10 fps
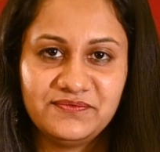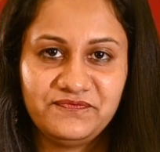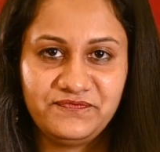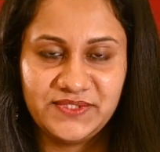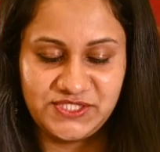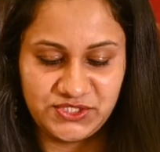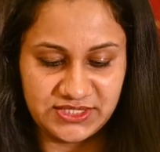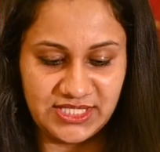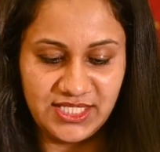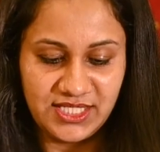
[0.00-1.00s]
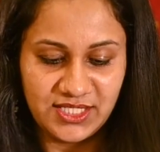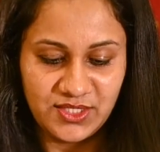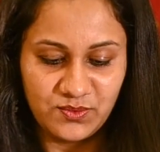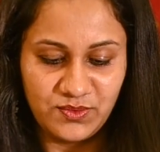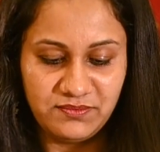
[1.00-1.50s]
Firstly,
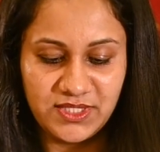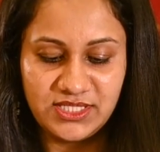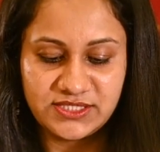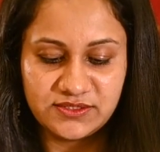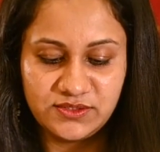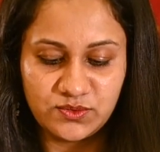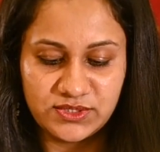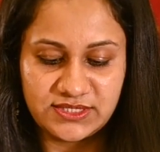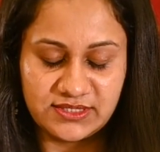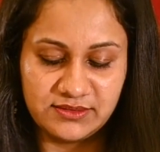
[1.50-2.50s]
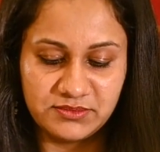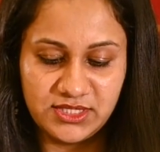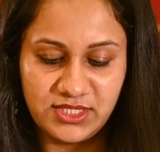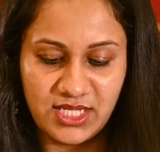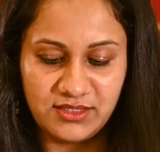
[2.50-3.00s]
we will listen to a
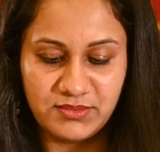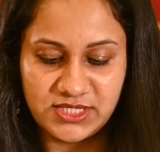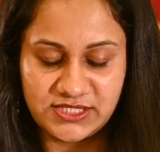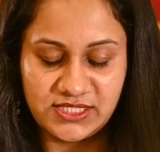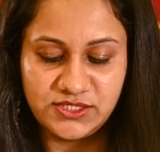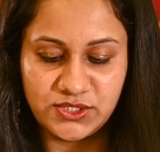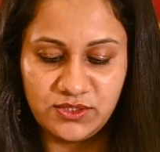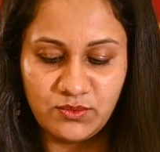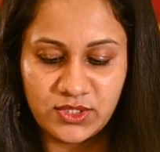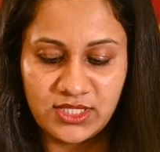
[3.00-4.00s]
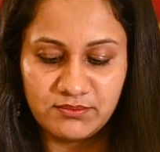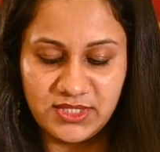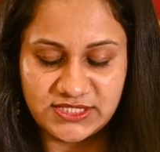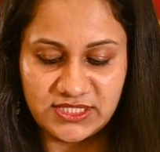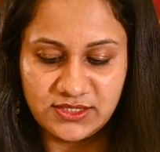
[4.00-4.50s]
sermon and message invoking
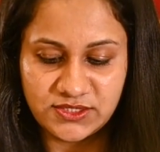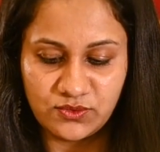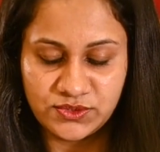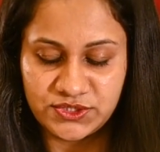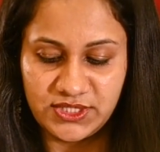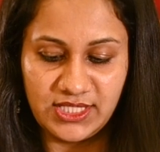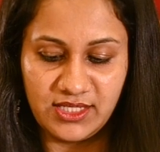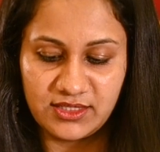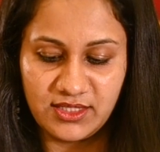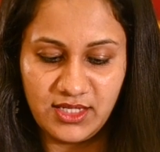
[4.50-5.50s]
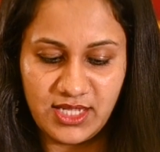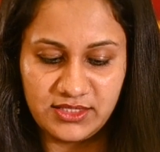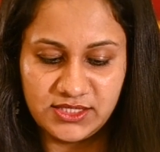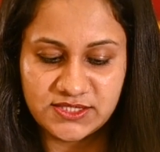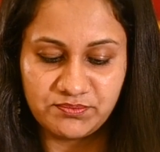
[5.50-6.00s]
blessings on Sri Lanka
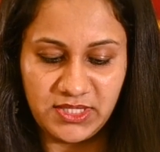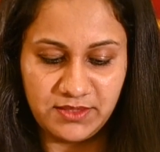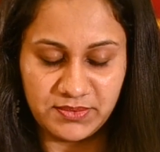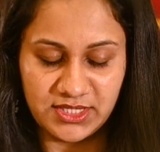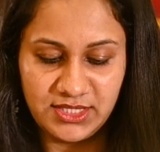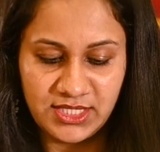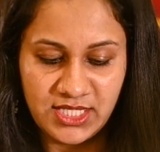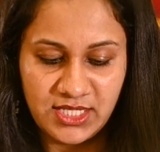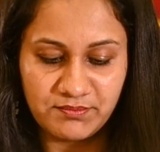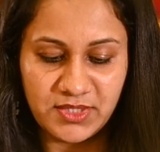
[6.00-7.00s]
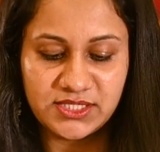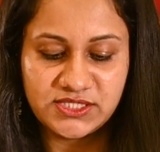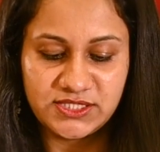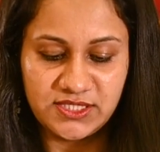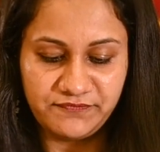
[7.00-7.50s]
and its people by
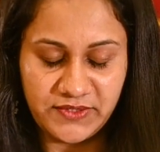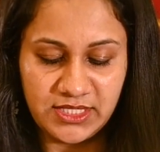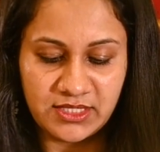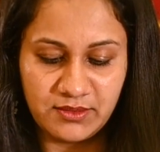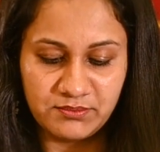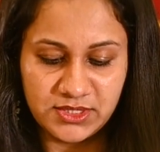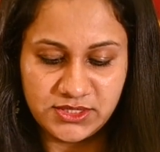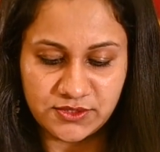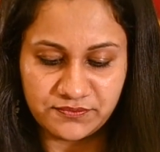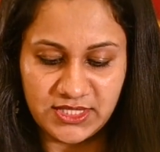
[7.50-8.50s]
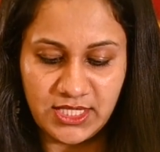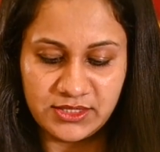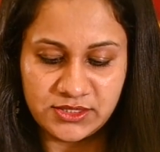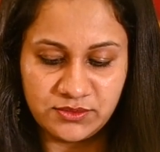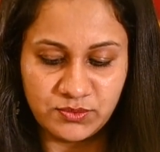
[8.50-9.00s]
the chief incumbent of the
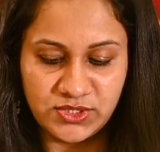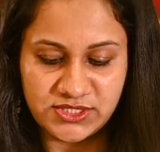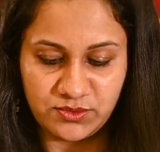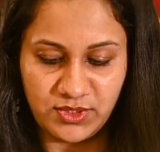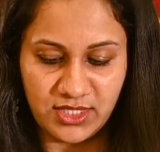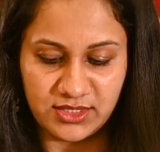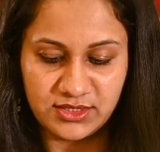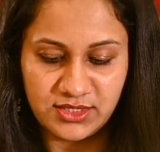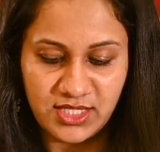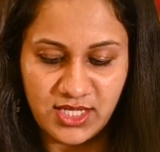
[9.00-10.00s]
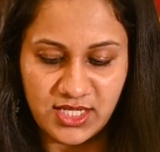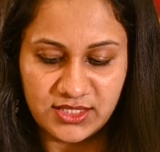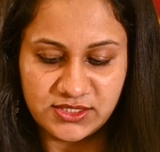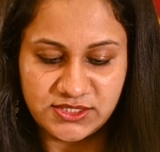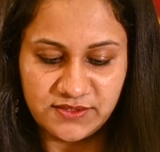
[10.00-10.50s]
London Buddhist Vihara
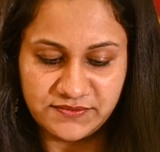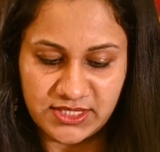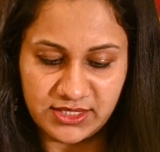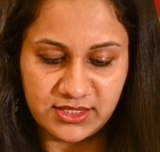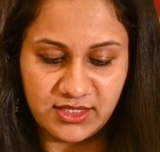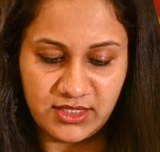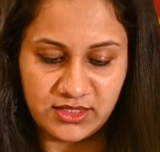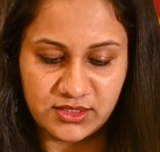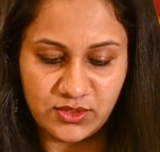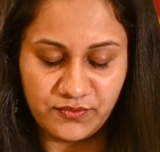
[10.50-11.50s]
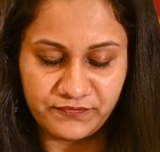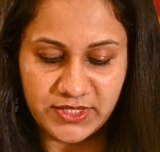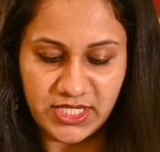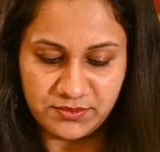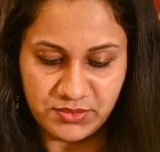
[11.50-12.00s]
and the chief Sanghanayaka of
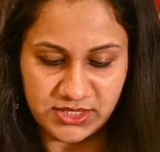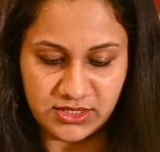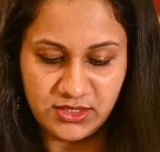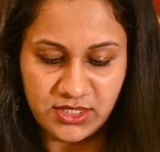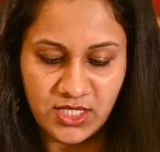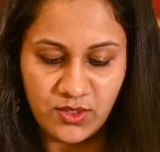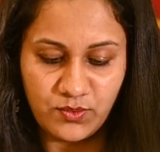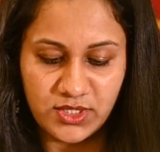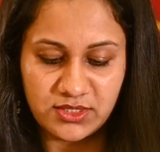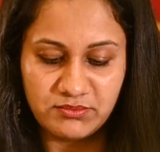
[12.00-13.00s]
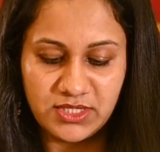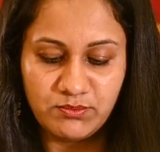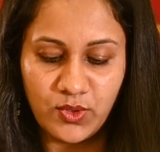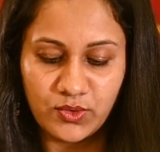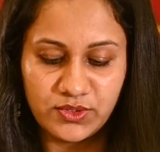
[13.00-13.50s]
Great Britain, Venerable
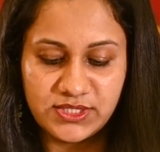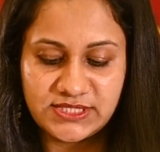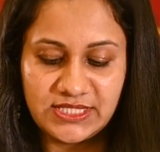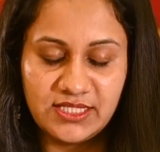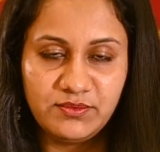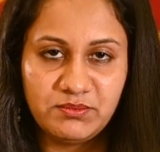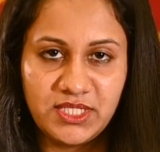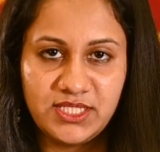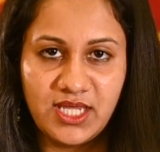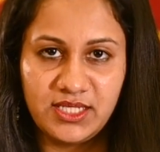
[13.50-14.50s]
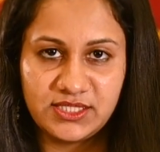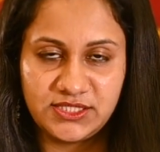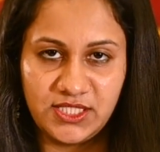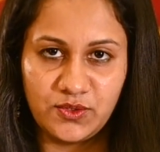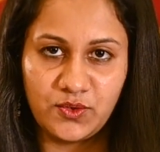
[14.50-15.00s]
Bogoda Sila Vimala Nayaka
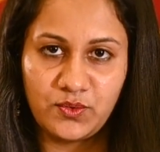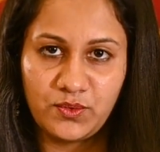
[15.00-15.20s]
Thero.